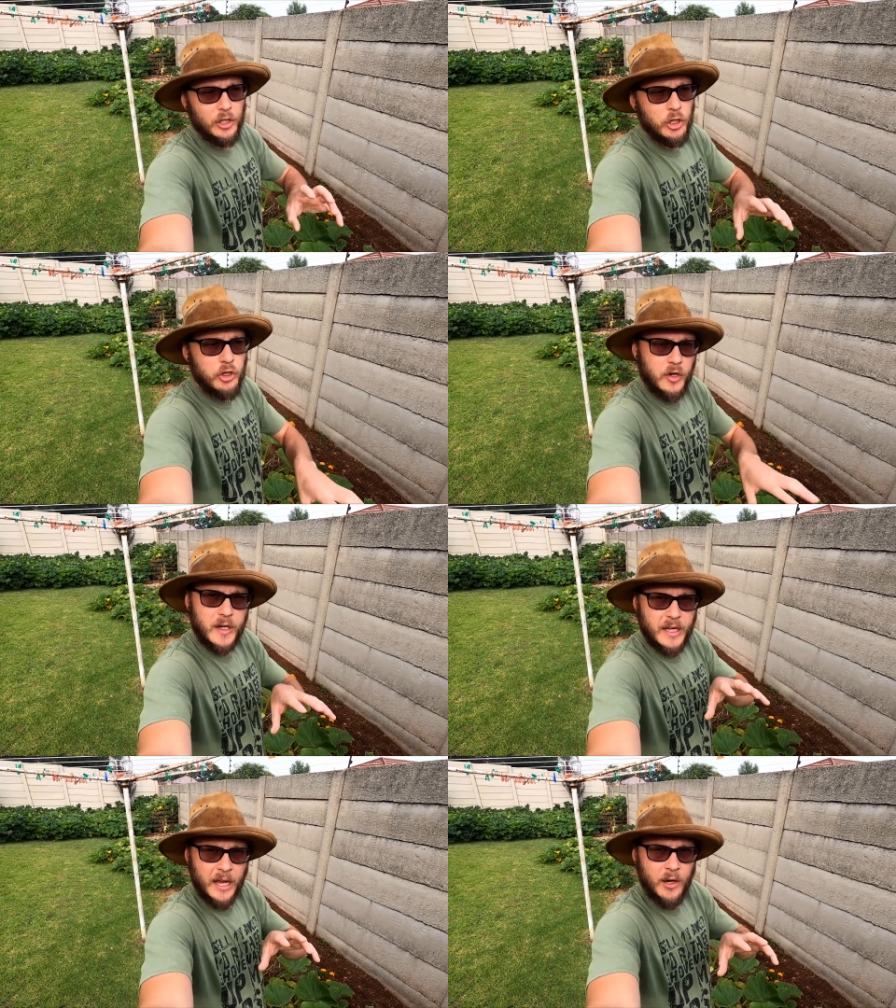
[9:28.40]

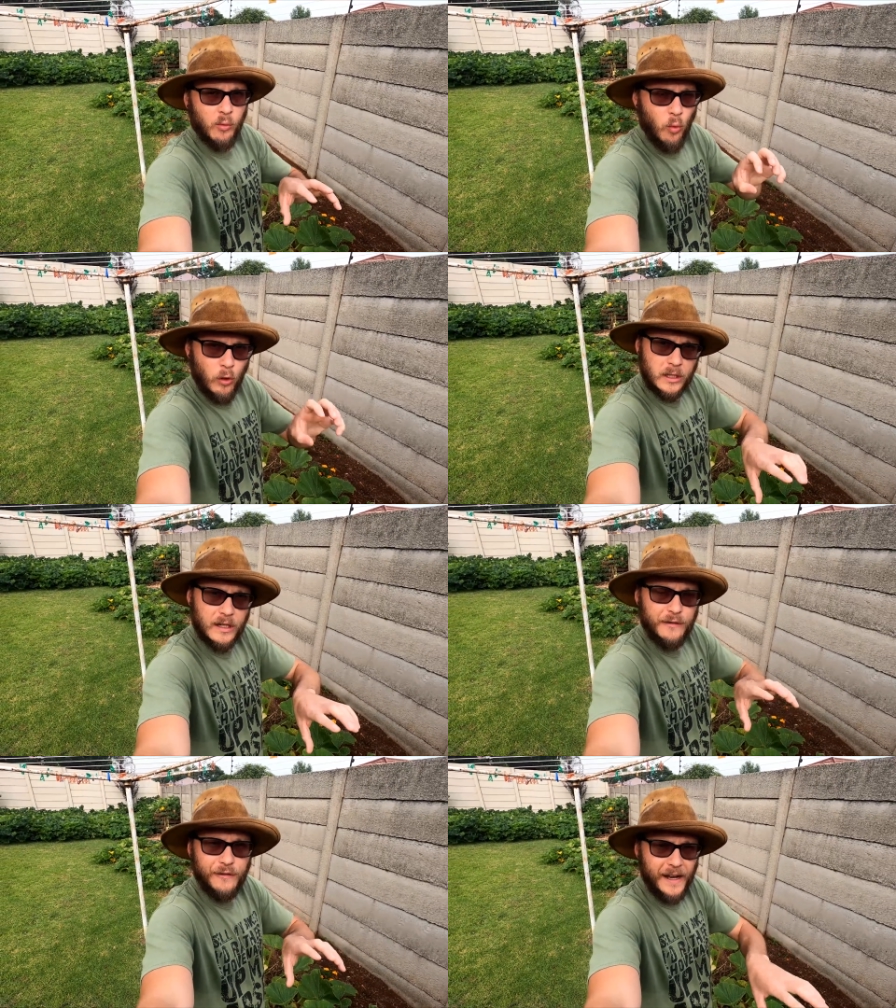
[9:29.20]
nutrient and
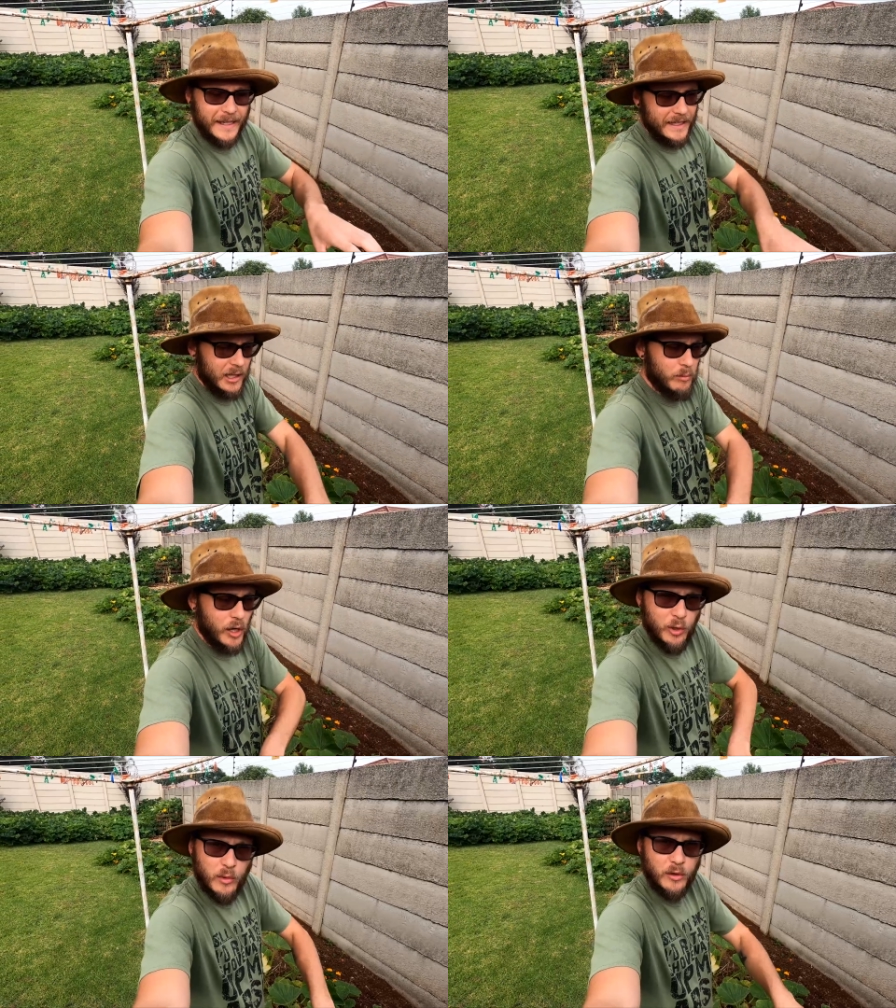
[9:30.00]
water fight at the
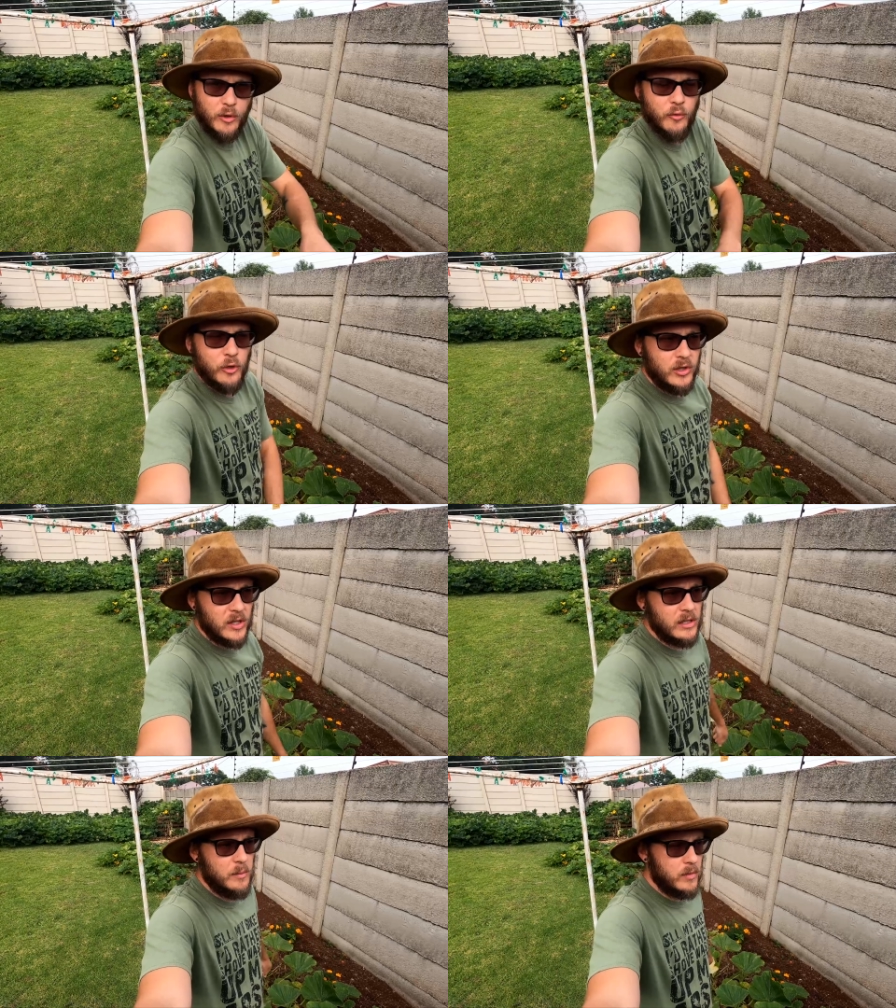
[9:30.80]
bottom with all the root
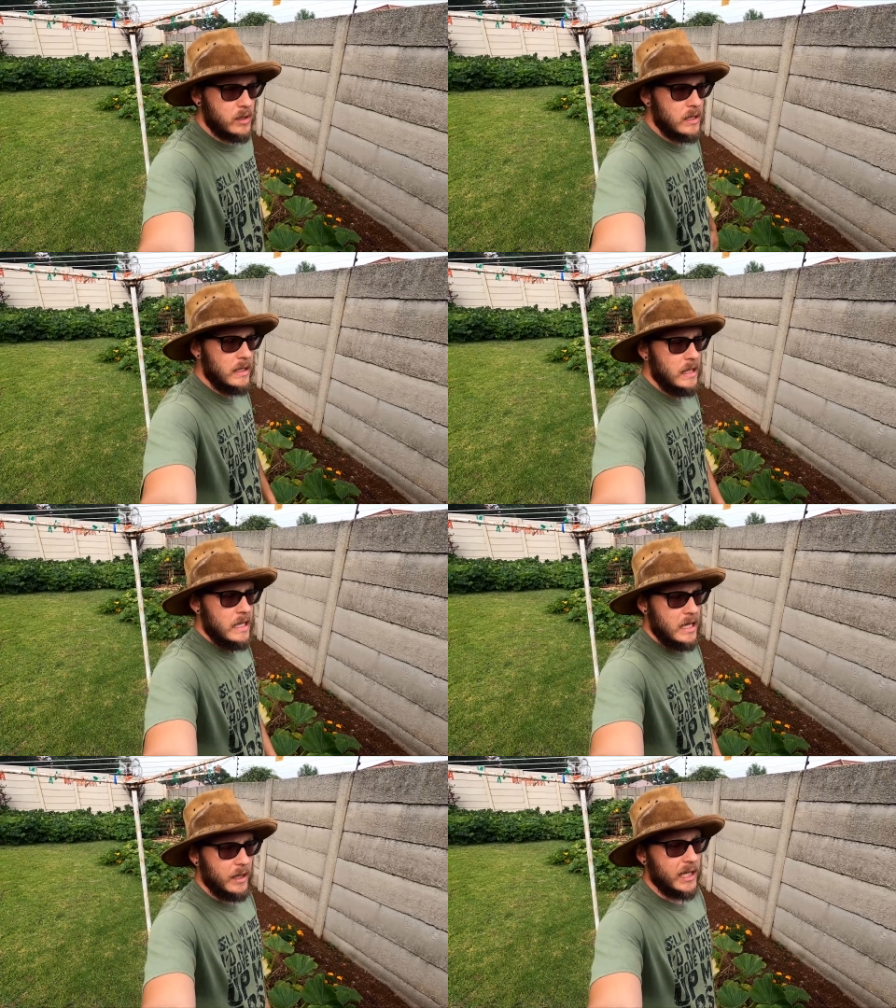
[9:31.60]
systems.
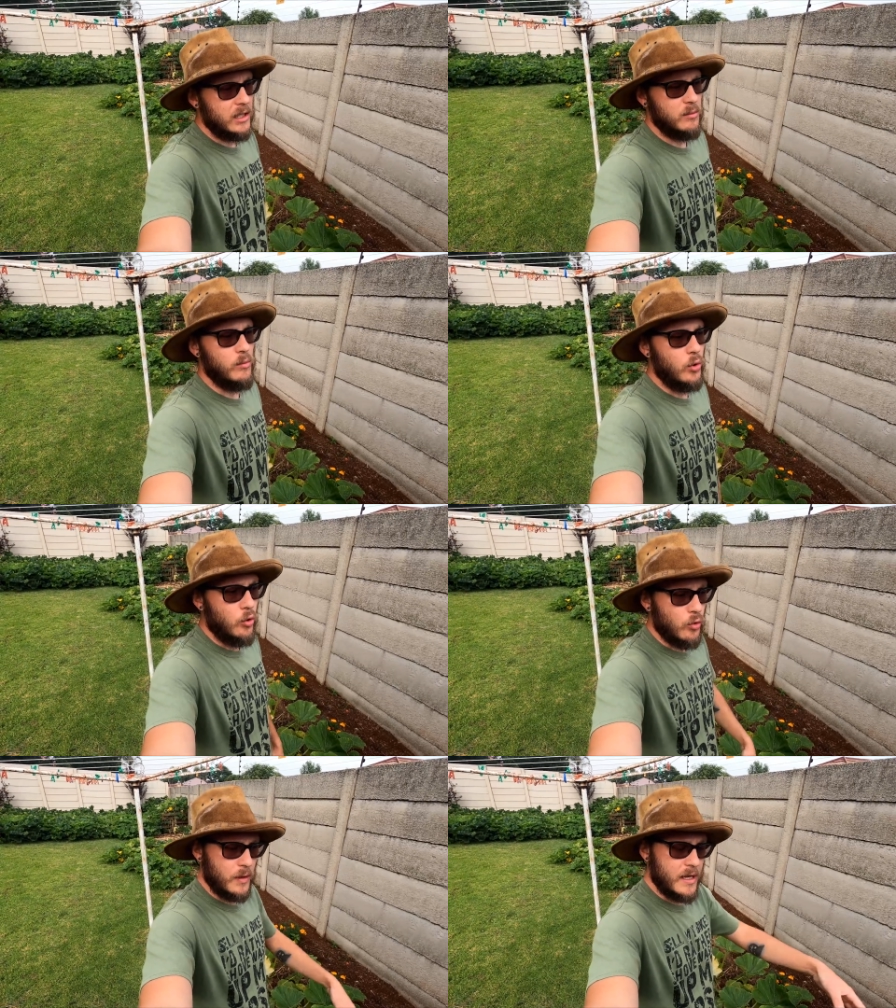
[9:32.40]
It's
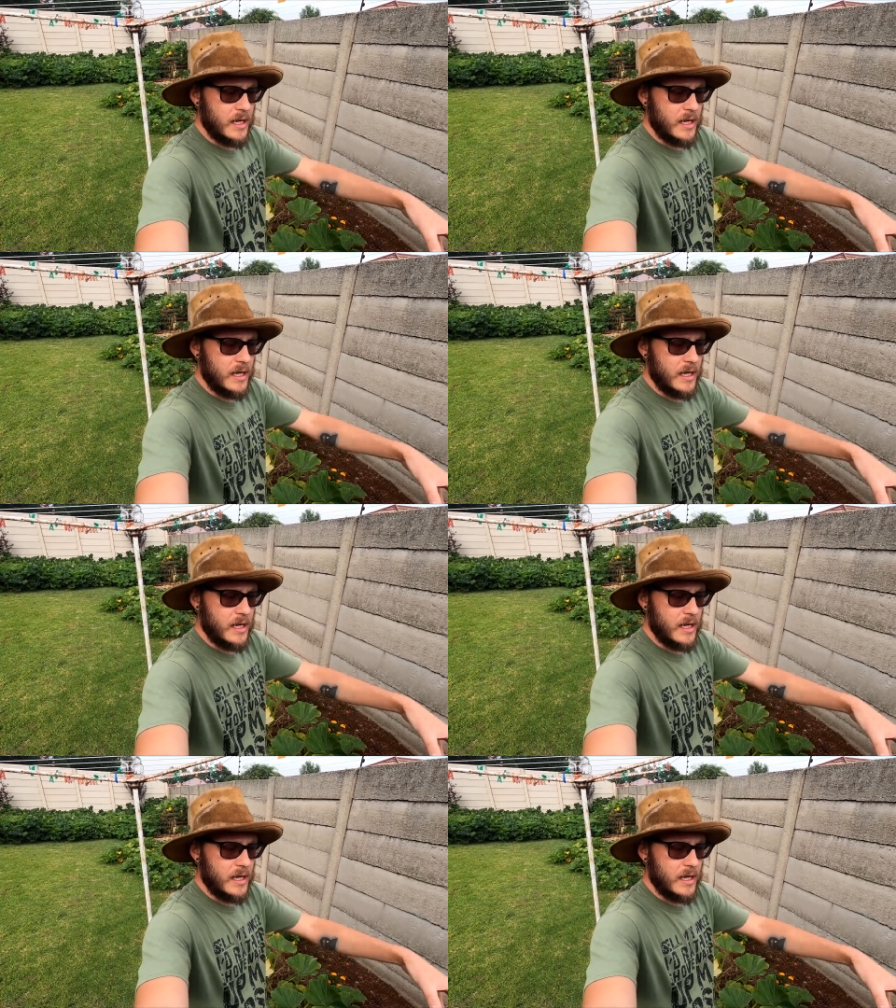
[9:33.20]
more